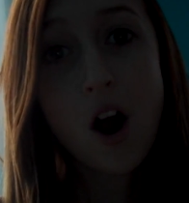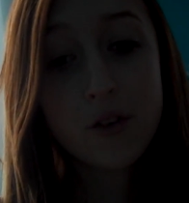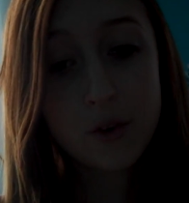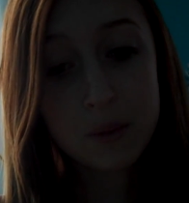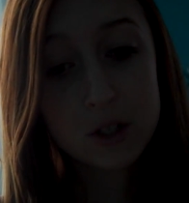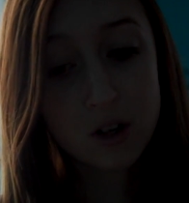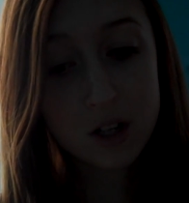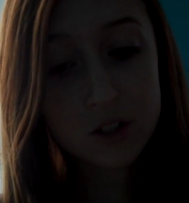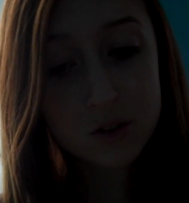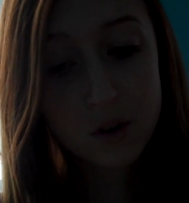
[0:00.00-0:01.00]
are from the
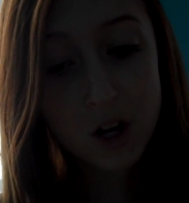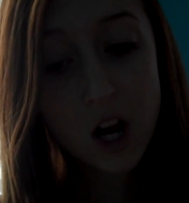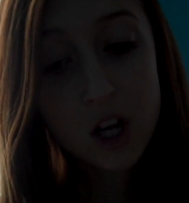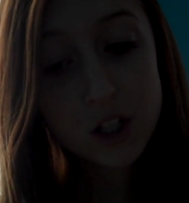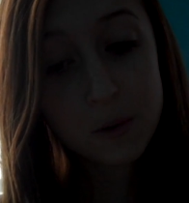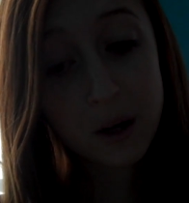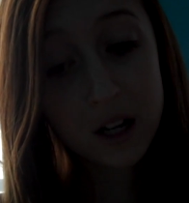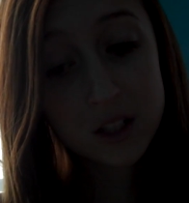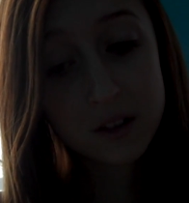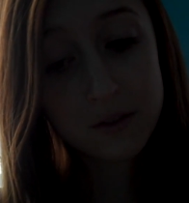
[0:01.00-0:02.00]
drugstore. 2
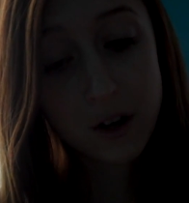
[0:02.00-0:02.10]
products are